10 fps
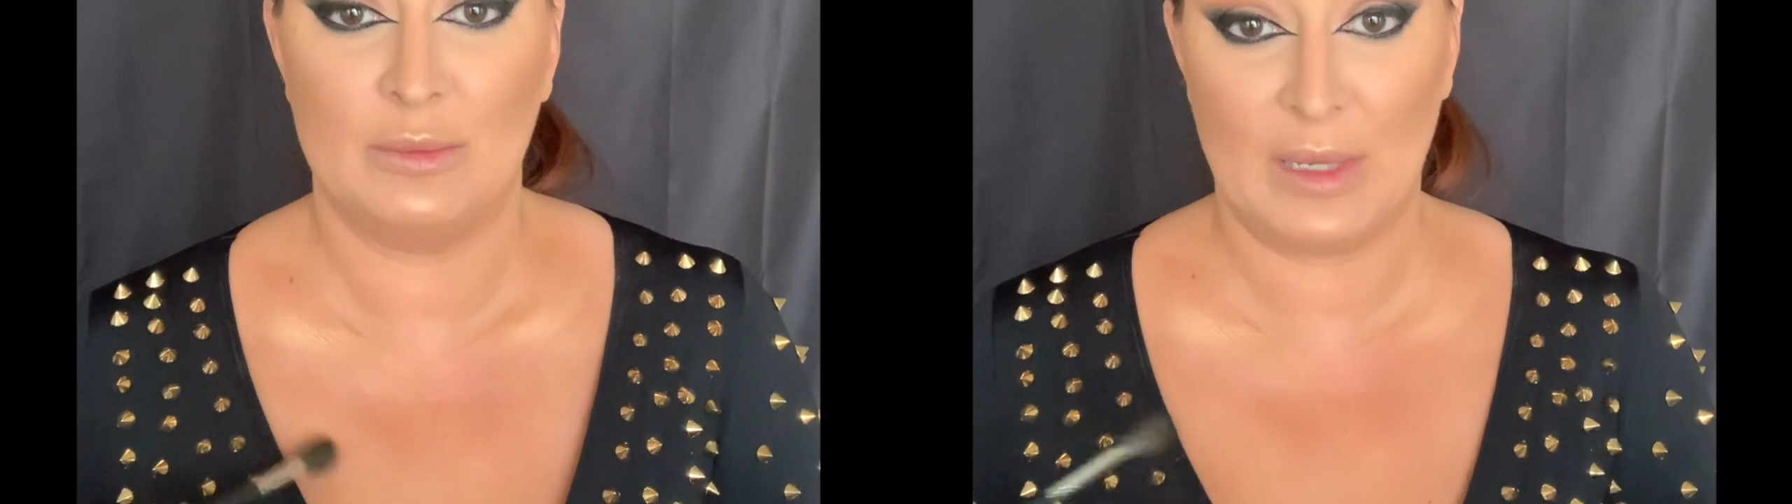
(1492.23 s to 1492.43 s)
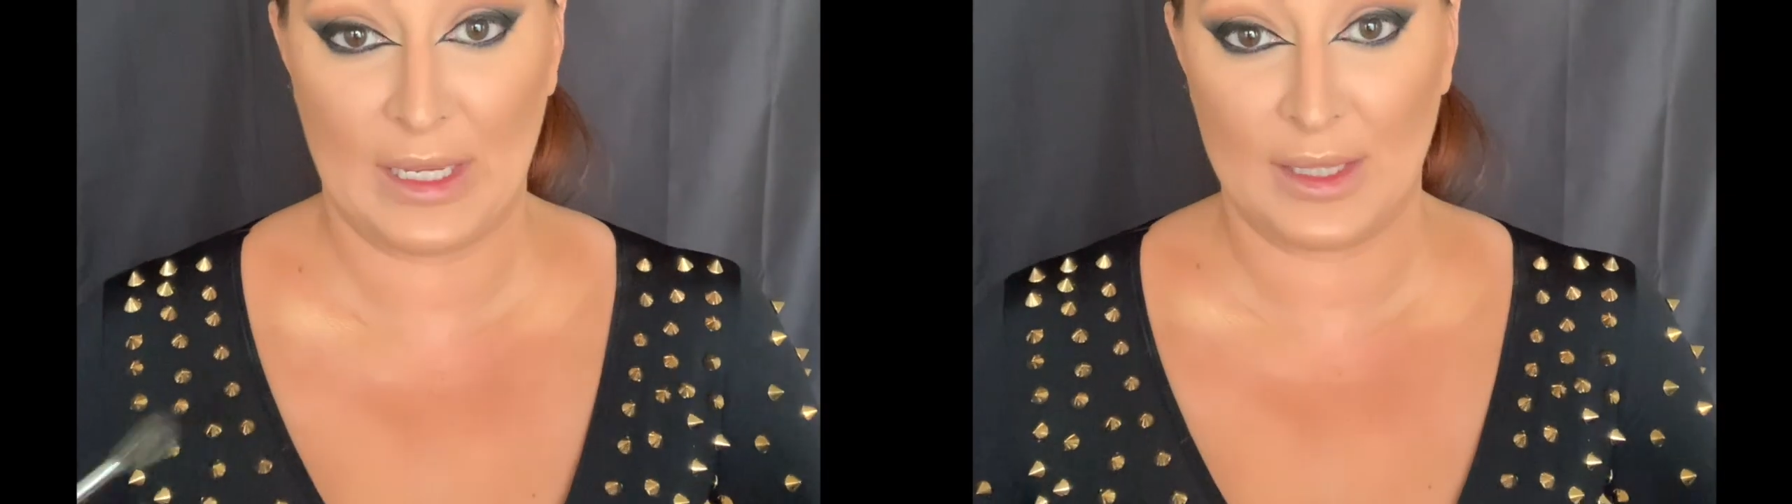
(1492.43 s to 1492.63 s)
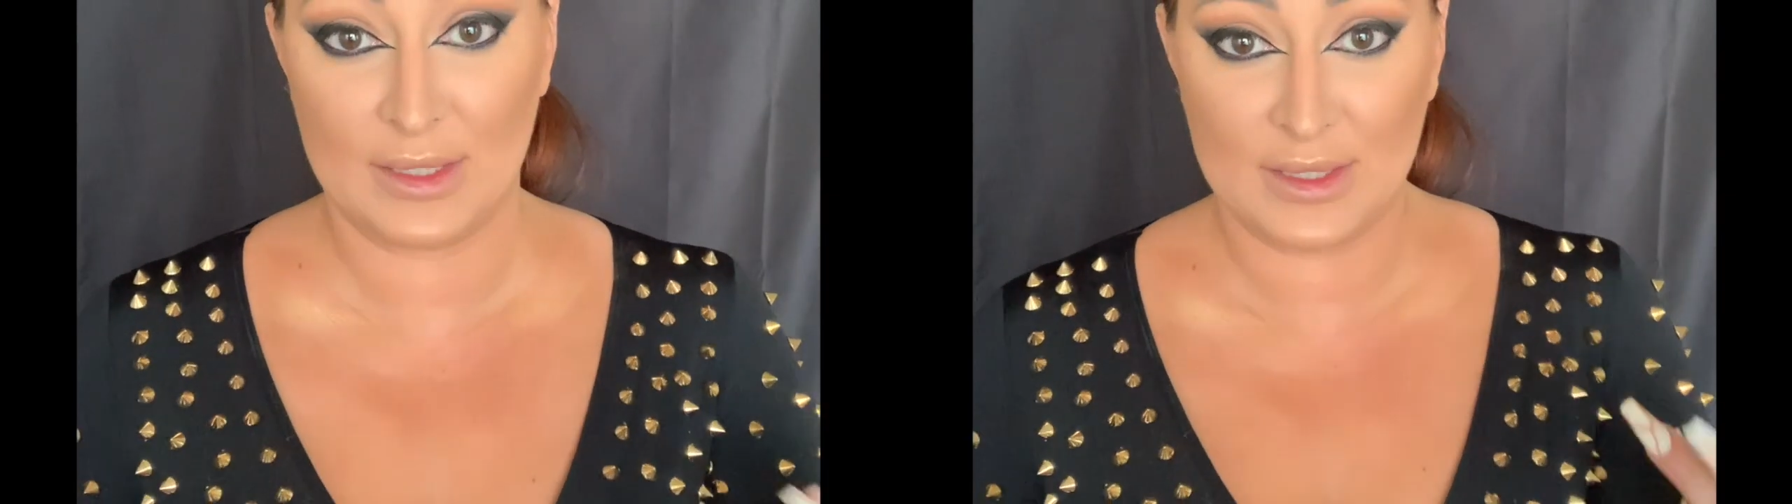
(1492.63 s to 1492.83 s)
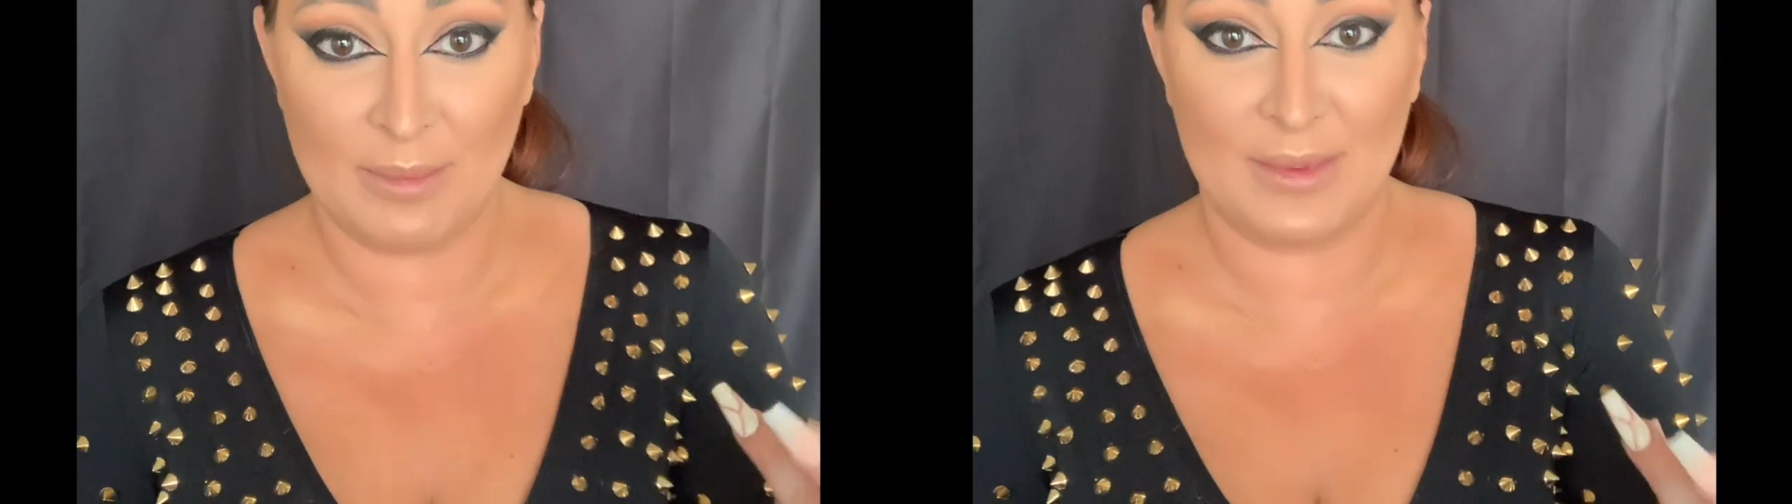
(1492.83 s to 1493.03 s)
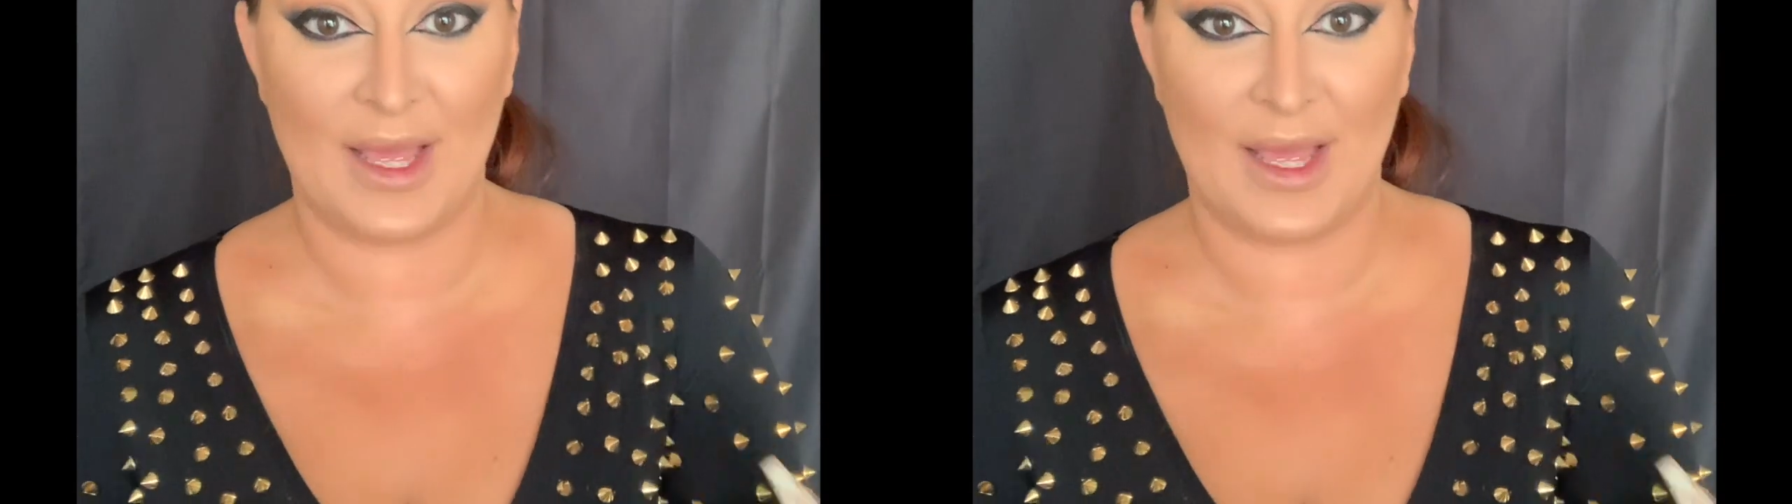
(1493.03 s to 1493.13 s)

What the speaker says: picking this up